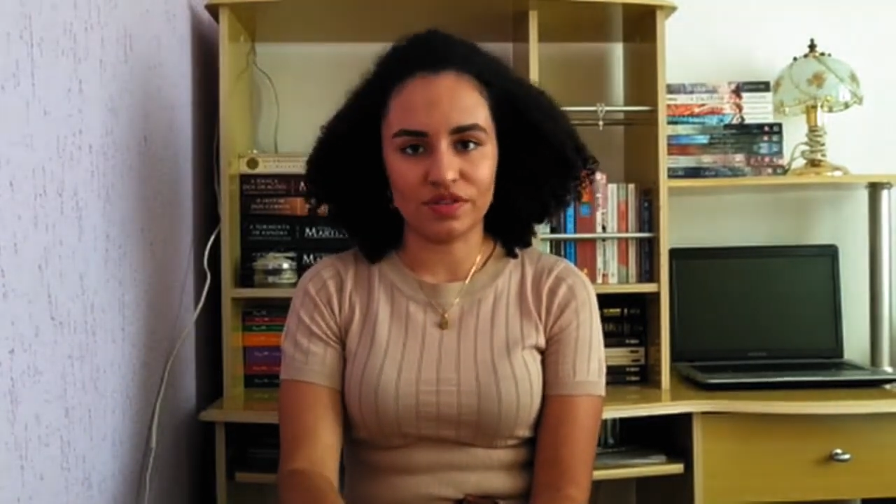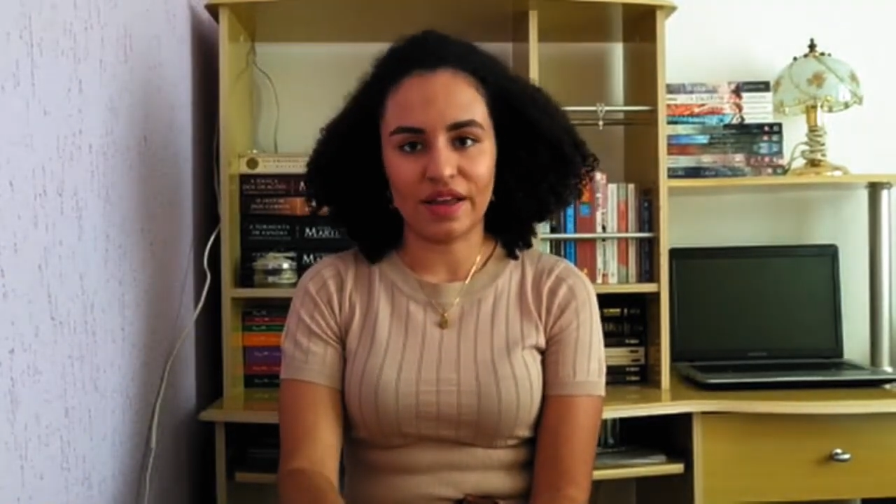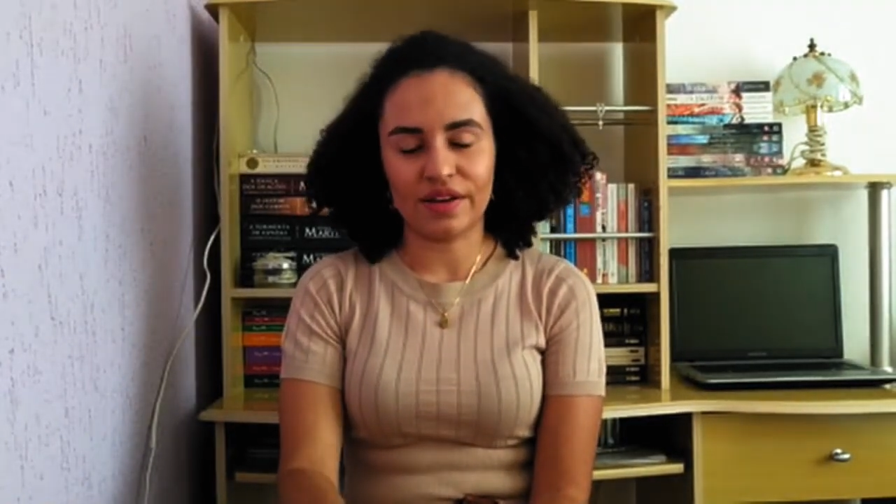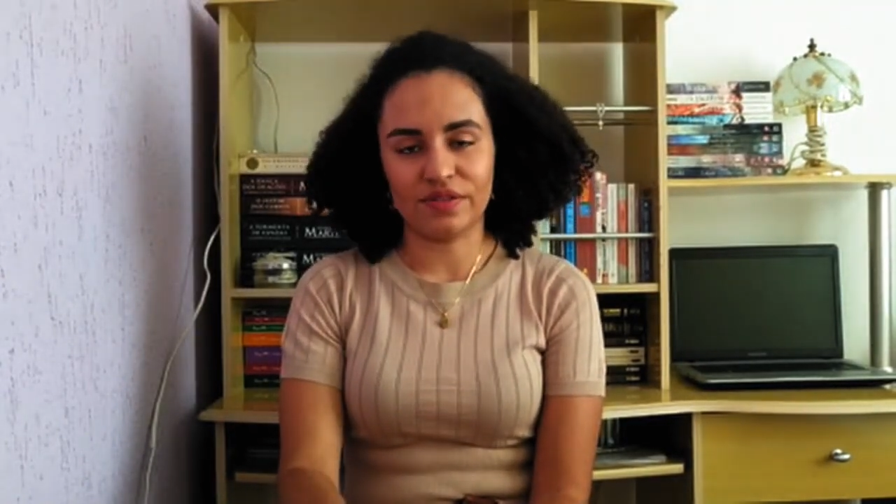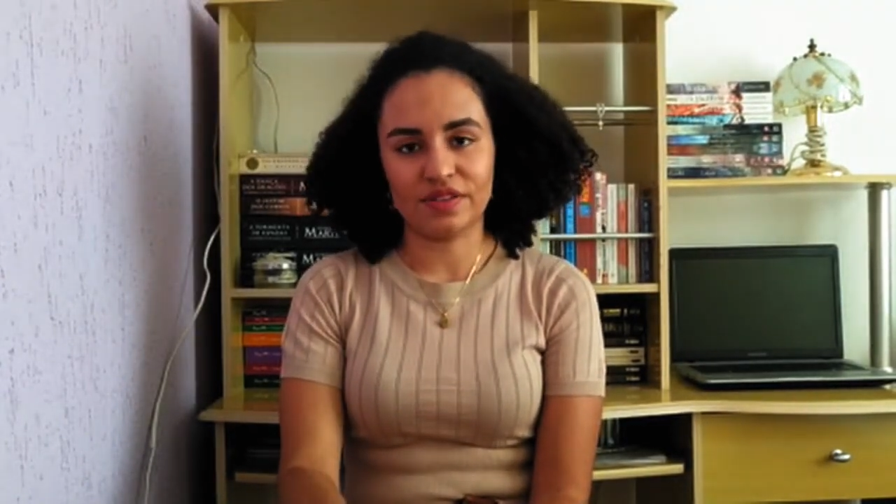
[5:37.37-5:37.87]

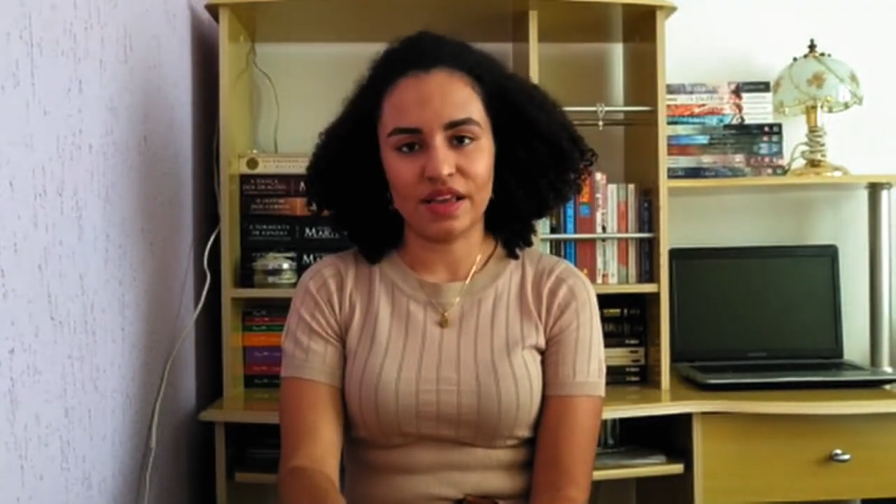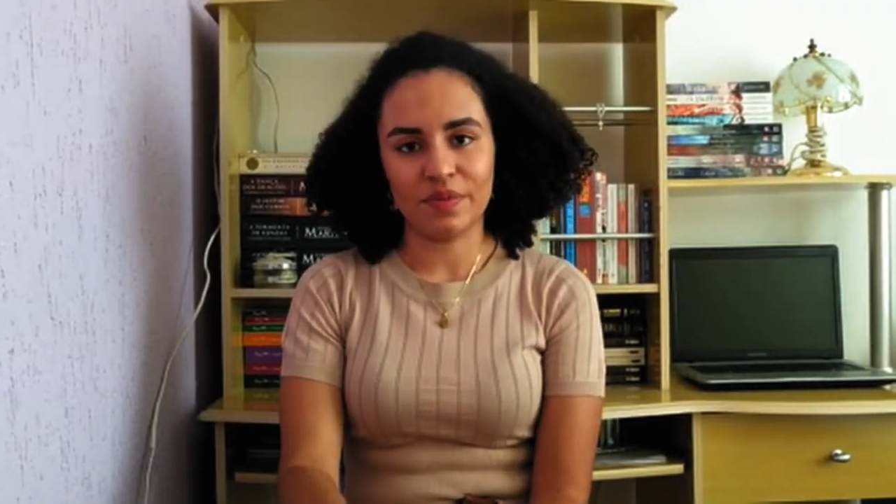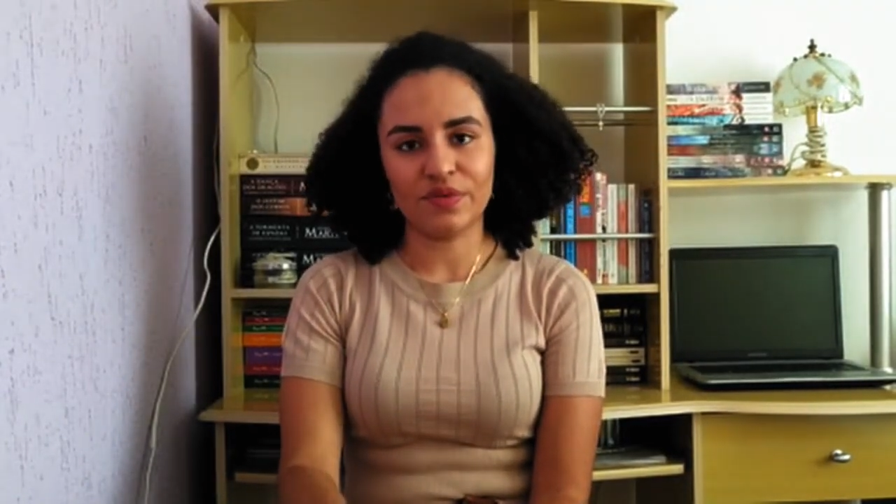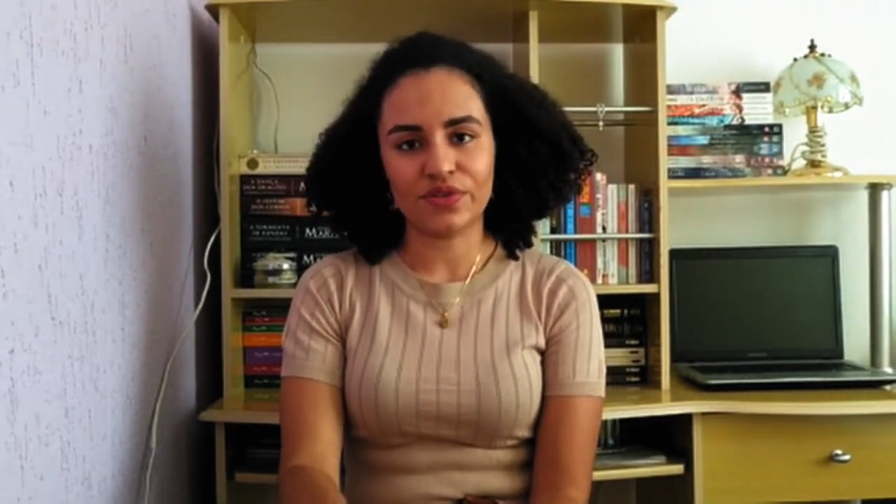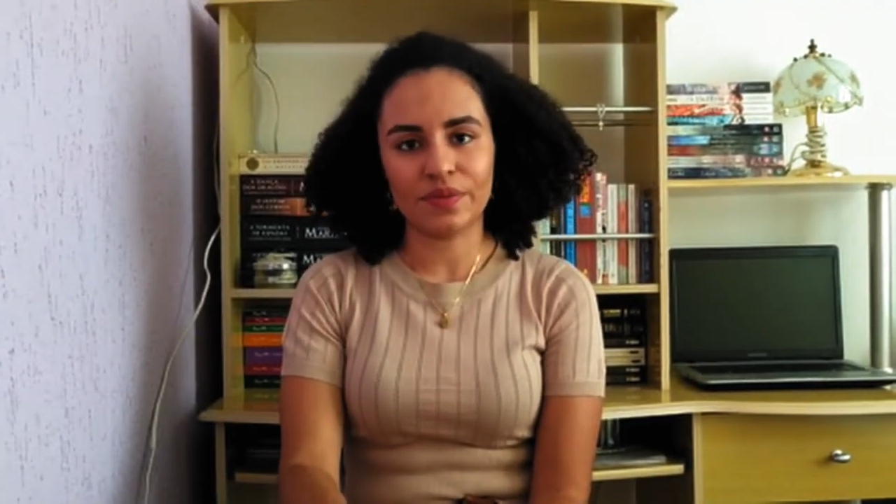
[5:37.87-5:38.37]
that same
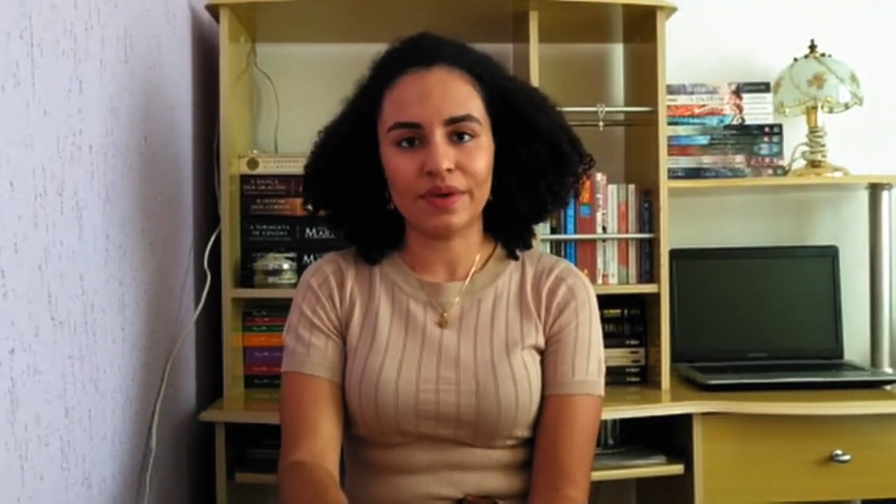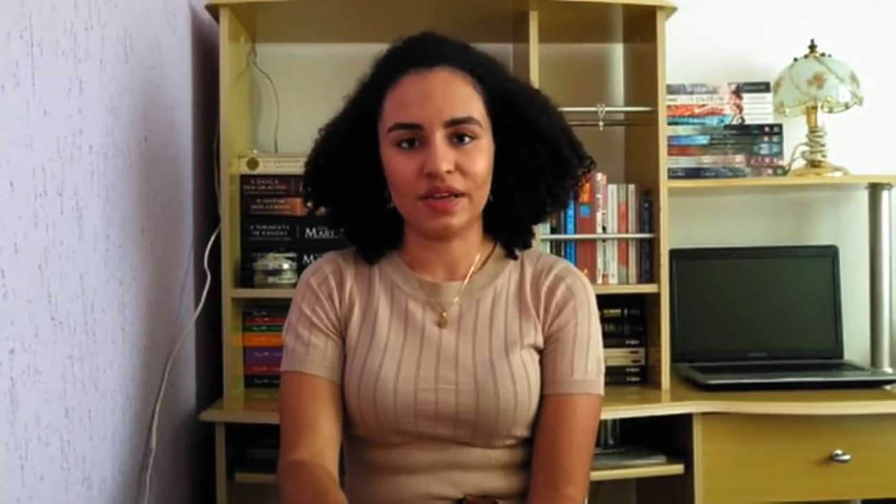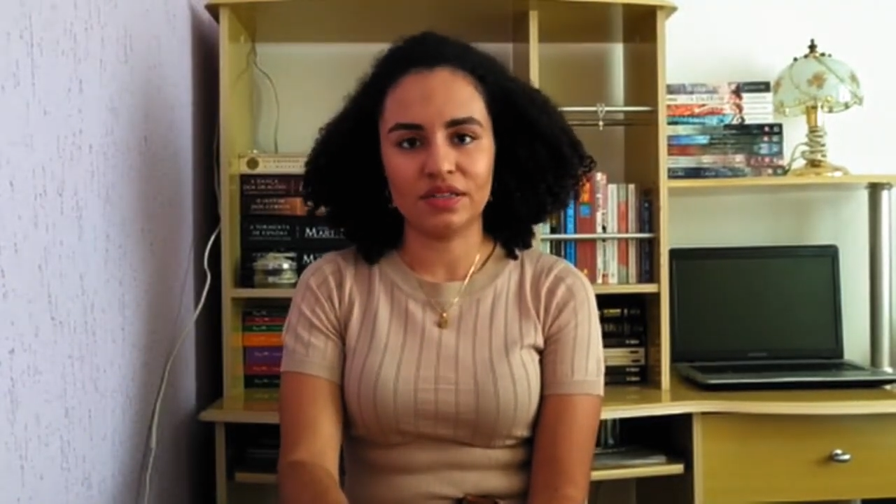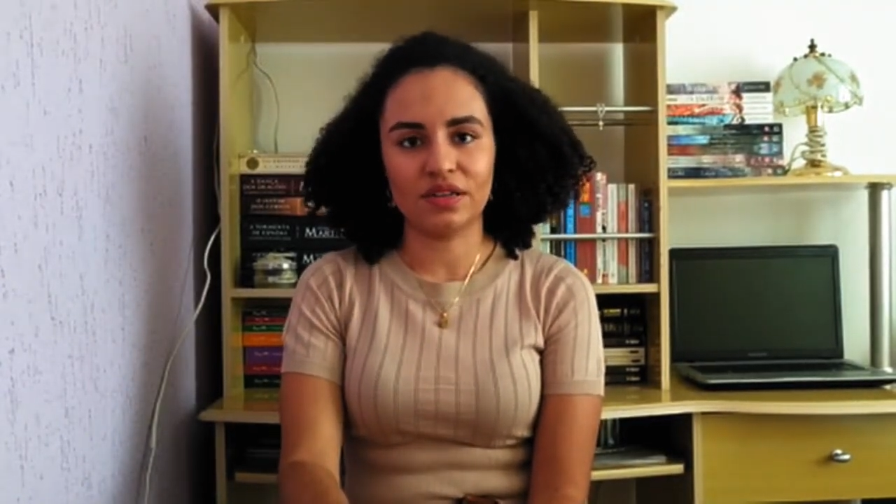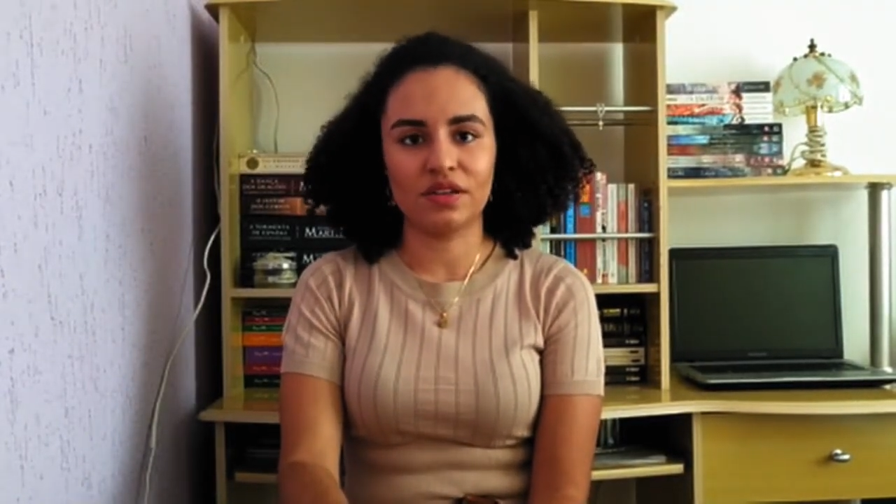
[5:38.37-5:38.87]

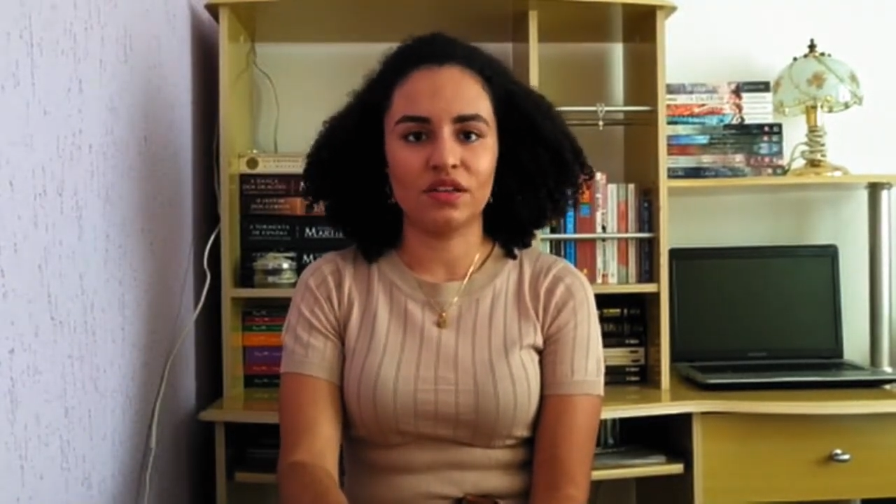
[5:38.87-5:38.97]
information